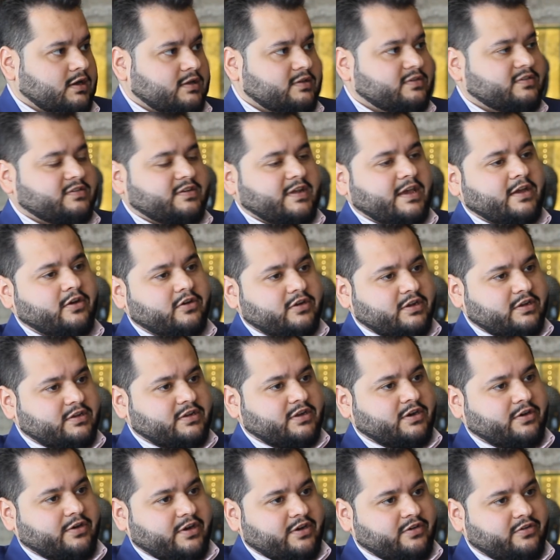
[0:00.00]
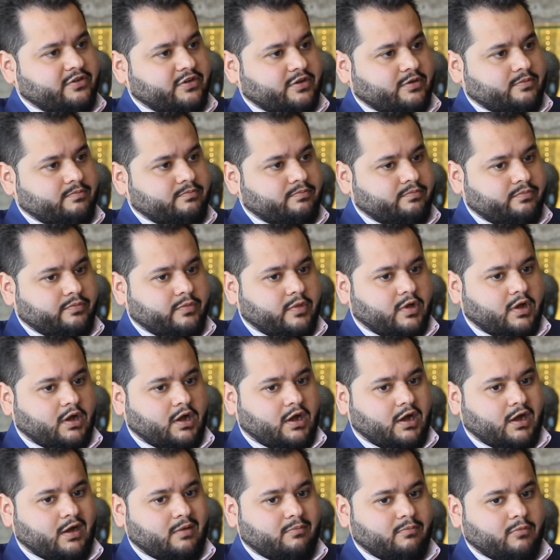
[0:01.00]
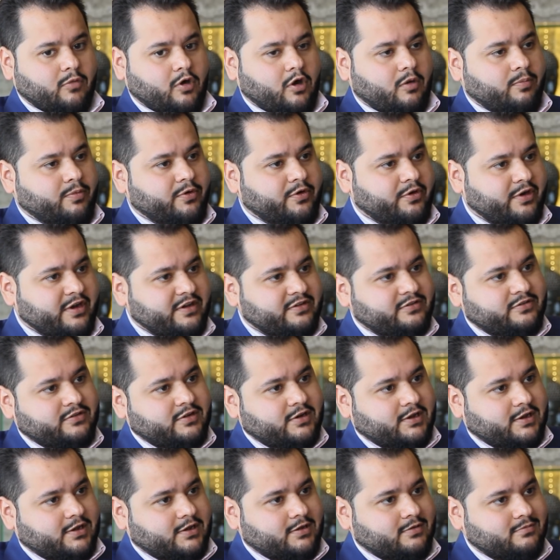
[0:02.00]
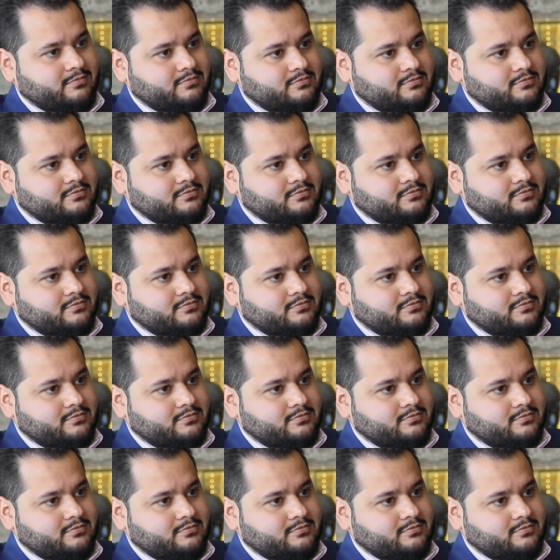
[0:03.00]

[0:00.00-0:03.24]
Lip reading: Staying on integration, operationally,